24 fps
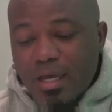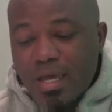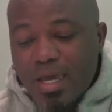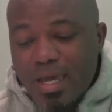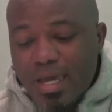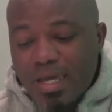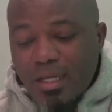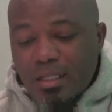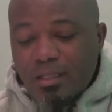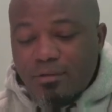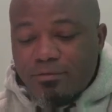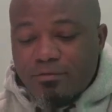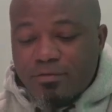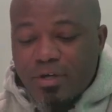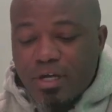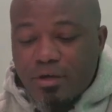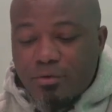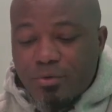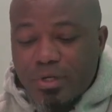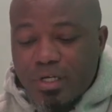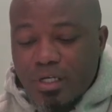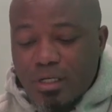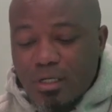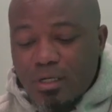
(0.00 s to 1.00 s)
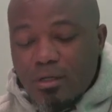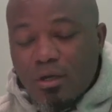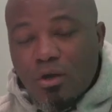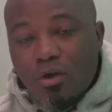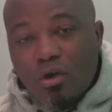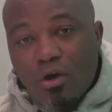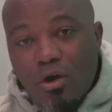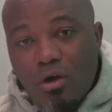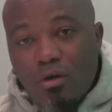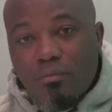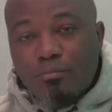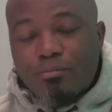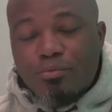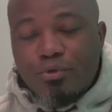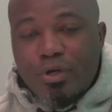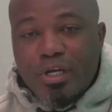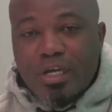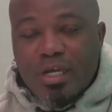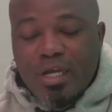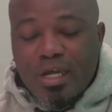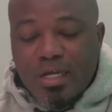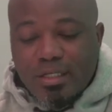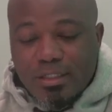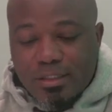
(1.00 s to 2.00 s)
and very
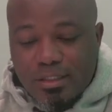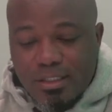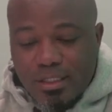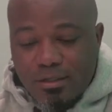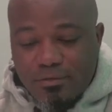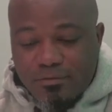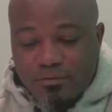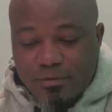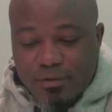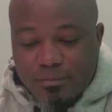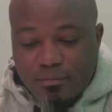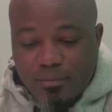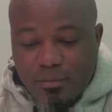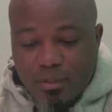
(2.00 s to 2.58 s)
comprehensive.